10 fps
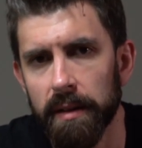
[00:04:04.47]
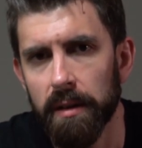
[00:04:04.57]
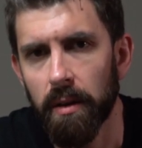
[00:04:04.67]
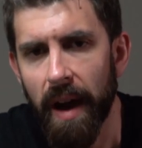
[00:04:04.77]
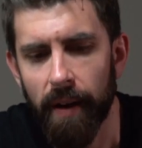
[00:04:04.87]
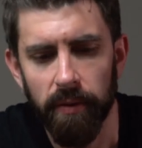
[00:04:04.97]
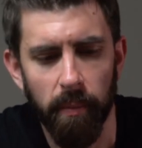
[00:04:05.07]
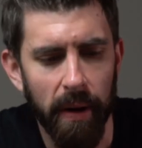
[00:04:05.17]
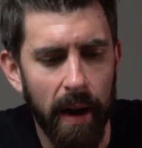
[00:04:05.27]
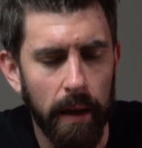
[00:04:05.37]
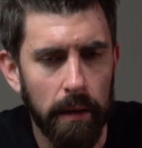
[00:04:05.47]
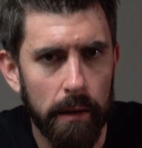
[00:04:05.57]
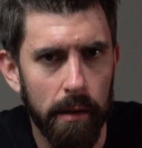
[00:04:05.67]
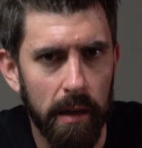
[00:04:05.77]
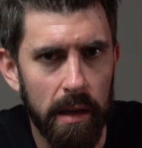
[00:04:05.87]
is that you have to bind
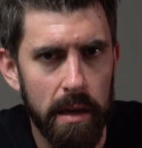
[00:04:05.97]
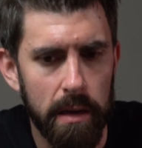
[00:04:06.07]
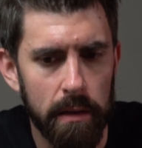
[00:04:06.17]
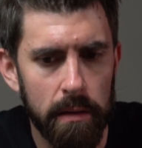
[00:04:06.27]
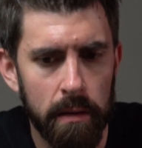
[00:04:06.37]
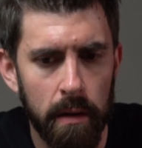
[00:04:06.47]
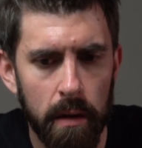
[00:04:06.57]
the keys.